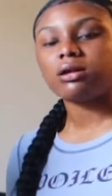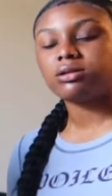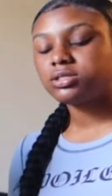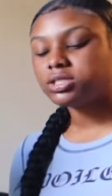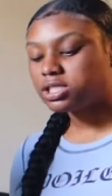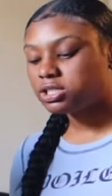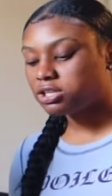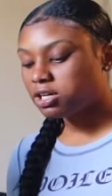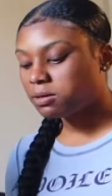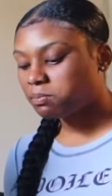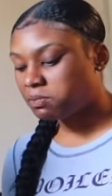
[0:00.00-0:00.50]

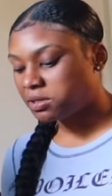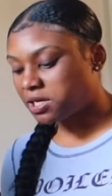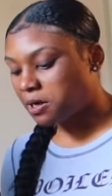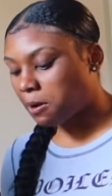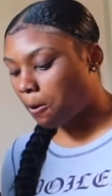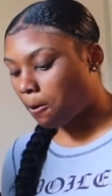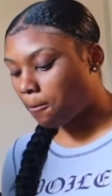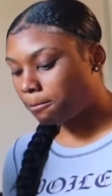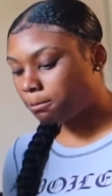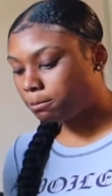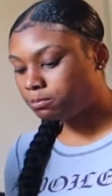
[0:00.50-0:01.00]

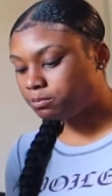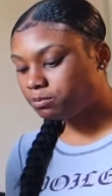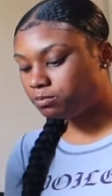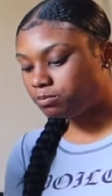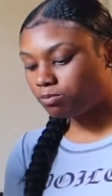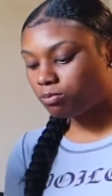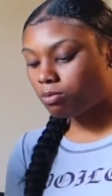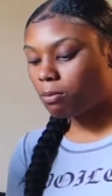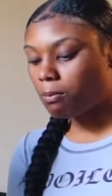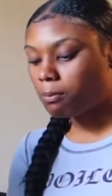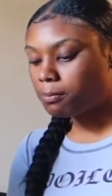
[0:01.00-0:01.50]
Syrupy. Hey
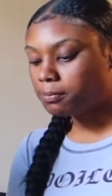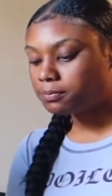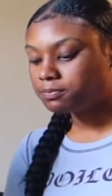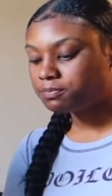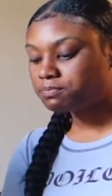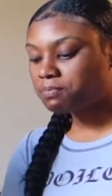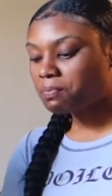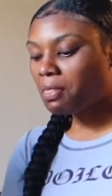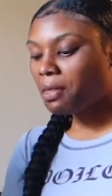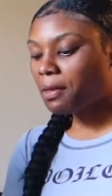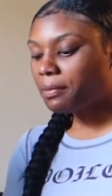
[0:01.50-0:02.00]
yo, what the?